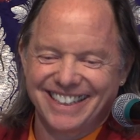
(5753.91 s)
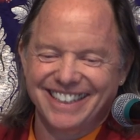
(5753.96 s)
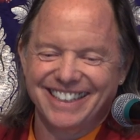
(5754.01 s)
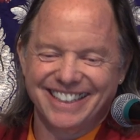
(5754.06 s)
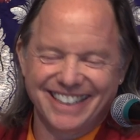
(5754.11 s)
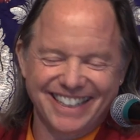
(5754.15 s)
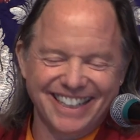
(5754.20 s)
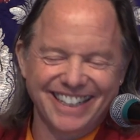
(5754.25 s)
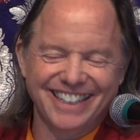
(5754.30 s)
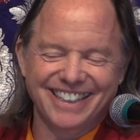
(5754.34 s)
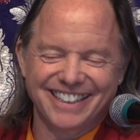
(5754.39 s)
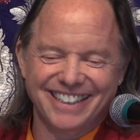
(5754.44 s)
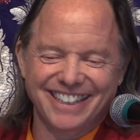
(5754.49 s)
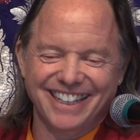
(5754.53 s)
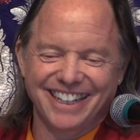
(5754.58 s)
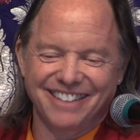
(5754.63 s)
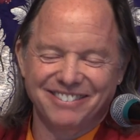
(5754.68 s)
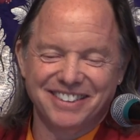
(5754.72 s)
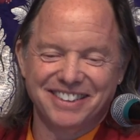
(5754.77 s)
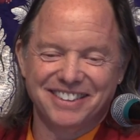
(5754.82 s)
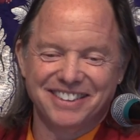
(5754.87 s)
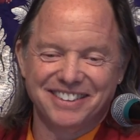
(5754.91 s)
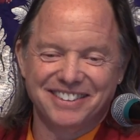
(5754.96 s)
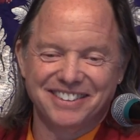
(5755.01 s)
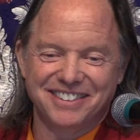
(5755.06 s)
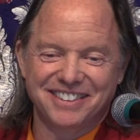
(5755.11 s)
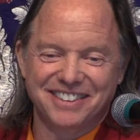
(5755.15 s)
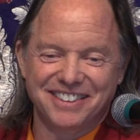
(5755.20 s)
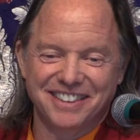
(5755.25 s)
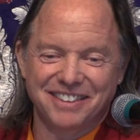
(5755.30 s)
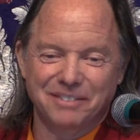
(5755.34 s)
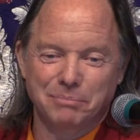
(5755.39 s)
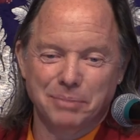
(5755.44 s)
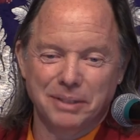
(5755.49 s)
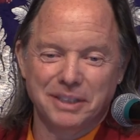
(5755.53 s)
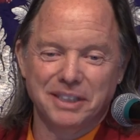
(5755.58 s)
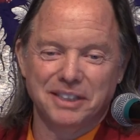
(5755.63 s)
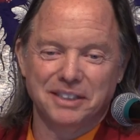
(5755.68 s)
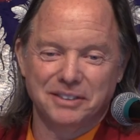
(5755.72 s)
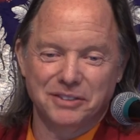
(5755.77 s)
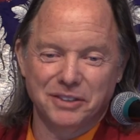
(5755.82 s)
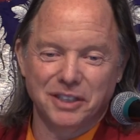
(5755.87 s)
Okay, they have a, a
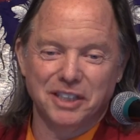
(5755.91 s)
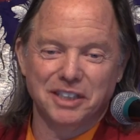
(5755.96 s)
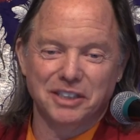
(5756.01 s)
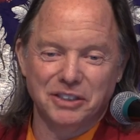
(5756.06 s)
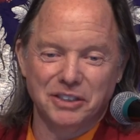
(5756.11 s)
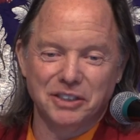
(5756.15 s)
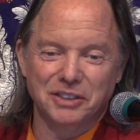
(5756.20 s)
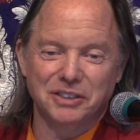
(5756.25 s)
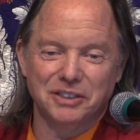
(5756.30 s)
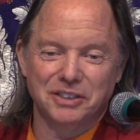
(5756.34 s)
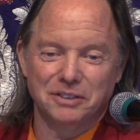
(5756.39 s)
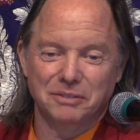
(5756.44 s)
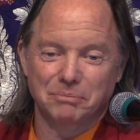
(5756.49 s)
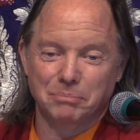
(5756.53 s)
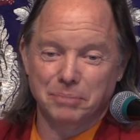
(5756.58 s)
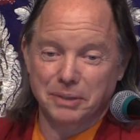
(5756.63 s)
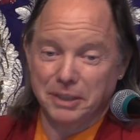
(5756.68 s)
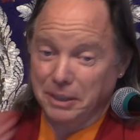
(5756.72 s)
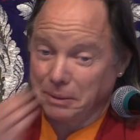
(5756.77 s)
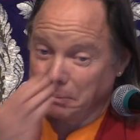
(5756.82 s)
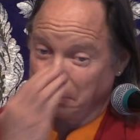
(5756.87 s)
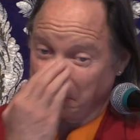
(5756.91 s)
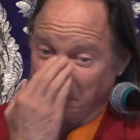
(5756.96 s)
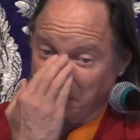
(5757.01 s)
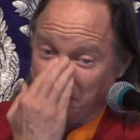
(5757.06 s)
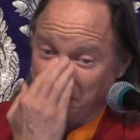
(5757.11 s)
pretty strong nose. Pretty,